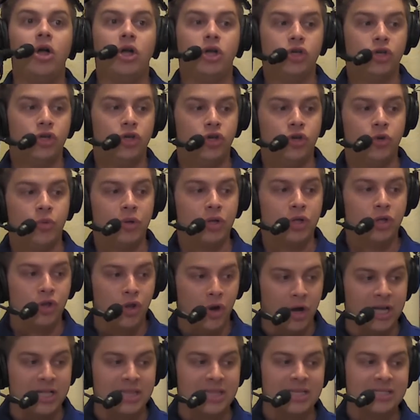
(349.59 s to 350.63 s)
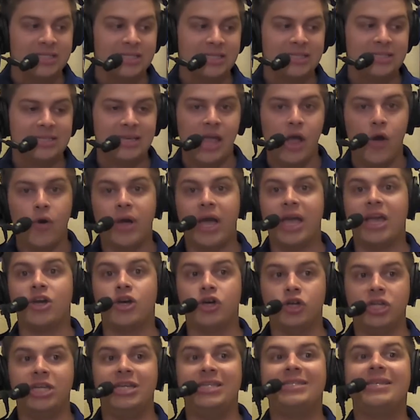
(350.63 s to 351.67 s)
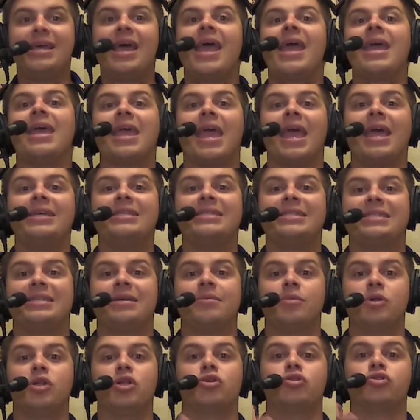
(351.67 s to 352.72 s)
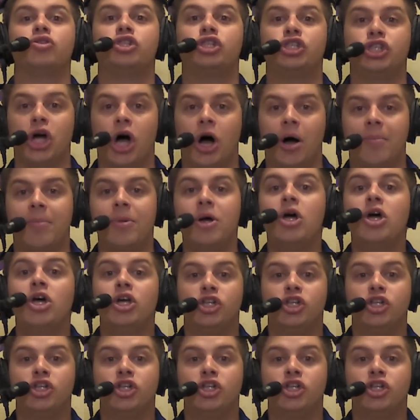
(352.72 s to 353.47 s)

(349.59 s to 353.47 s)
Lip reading: You would look at this and say, okay, could he take a similar jump